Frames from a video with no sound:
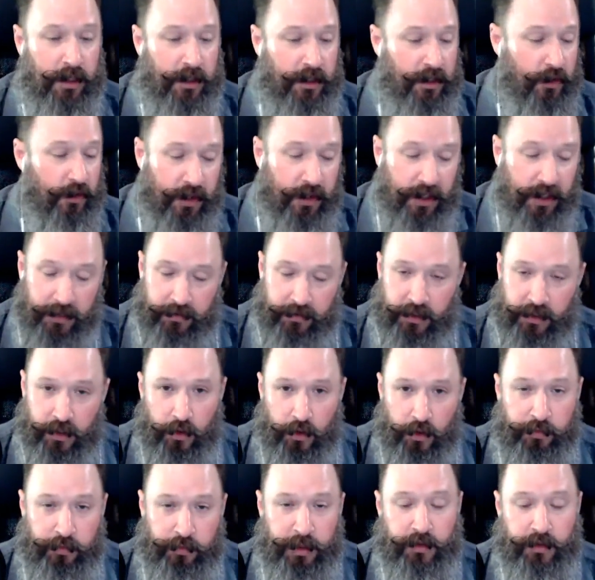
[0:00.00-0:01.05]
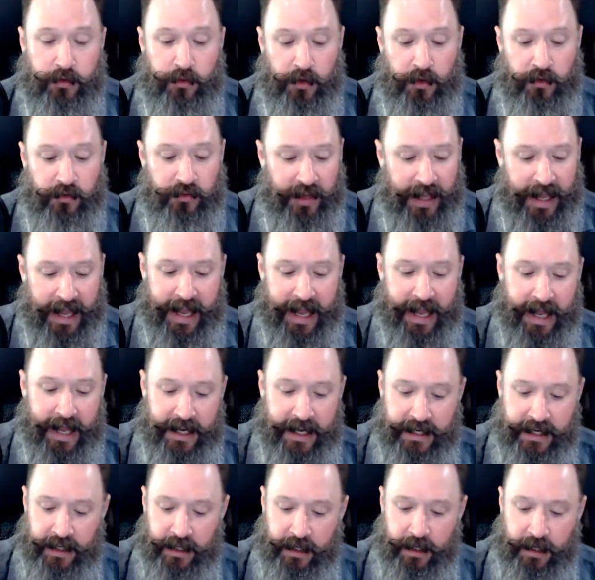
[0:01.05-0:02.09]
You could even use Pinterest
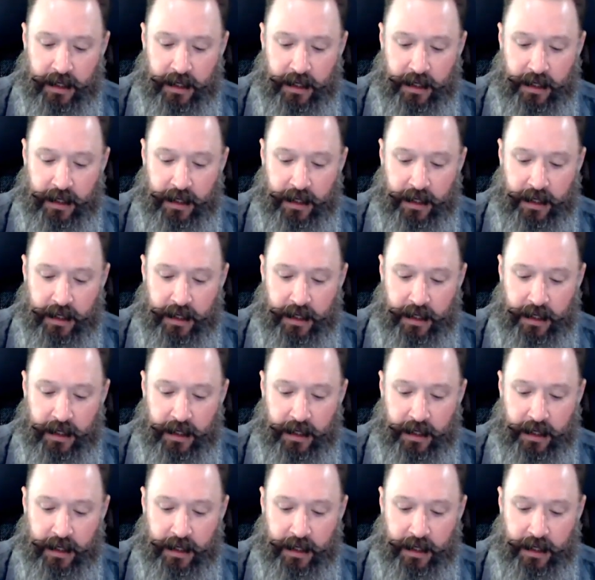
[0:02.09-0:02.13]
ad